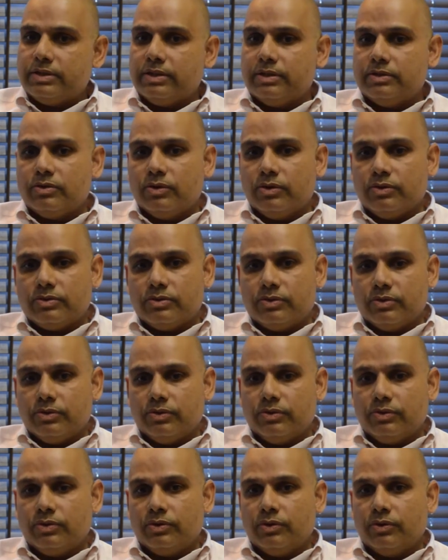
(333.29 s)
It's
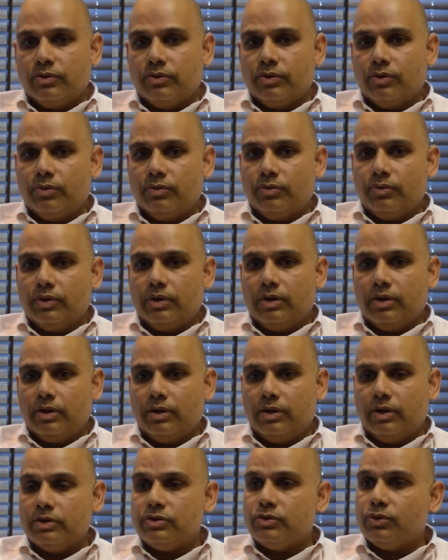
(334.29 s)
also, you know, the
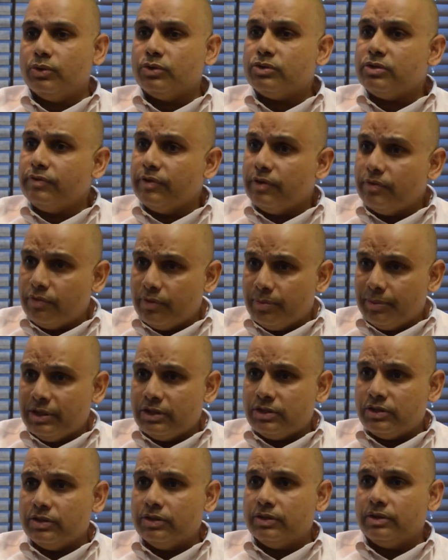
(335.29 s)
a source of
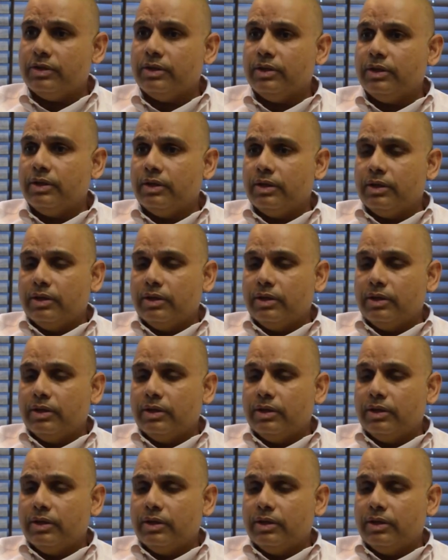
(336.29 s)
information